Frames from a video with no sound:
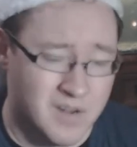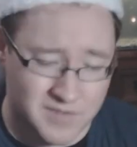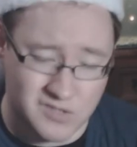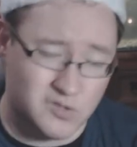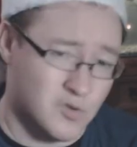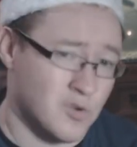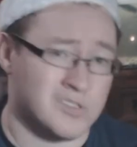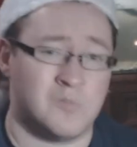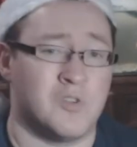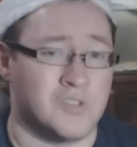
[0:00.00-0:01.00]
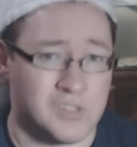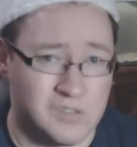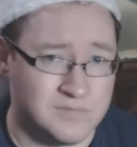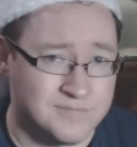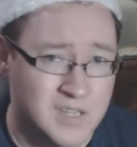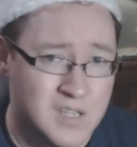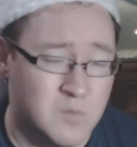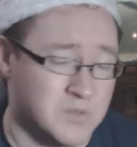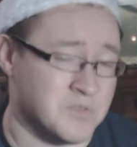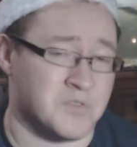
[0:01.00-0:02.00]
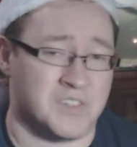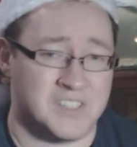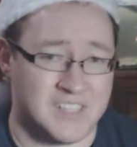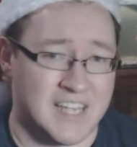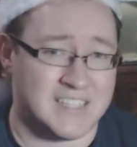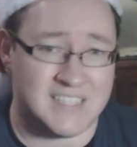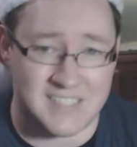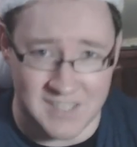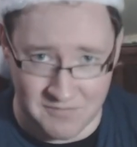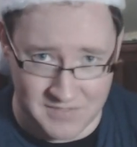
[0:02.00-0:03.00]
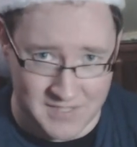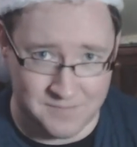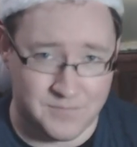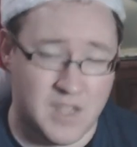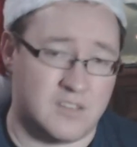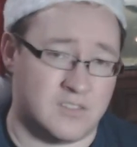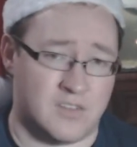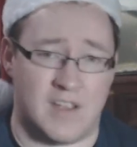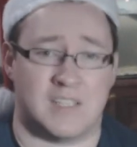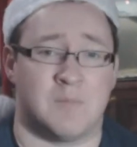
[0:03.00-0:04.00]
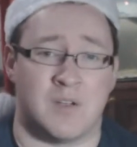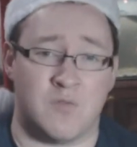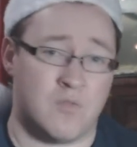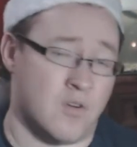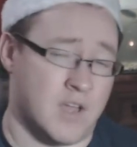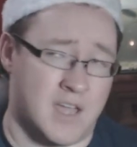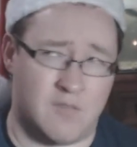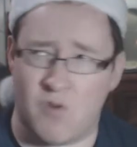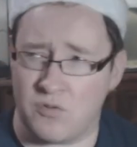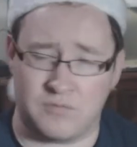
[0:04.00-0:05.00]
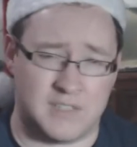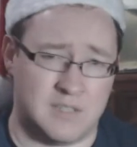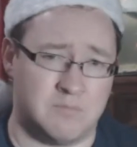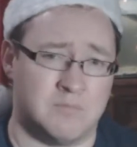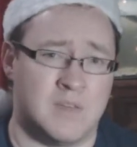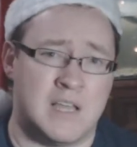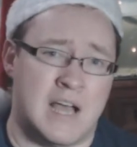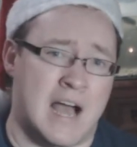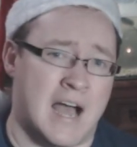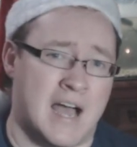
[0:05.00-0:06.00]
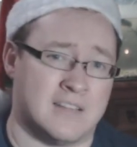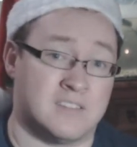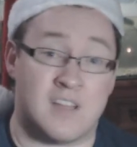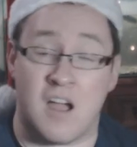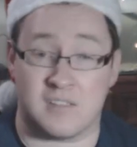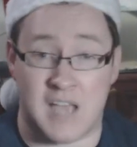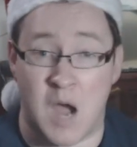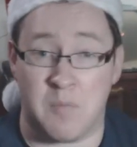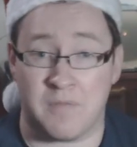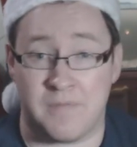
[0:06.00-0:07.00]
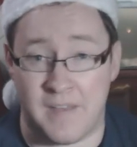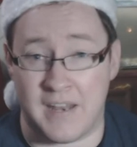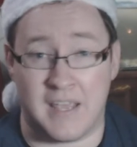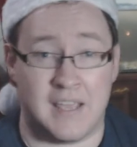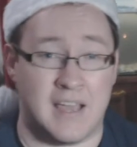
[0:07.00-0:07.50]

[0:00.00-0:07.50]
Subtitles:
I've got Scrooge the Musical, which was released in 1970, directed by Ronald Neame, and stars Albert Finney.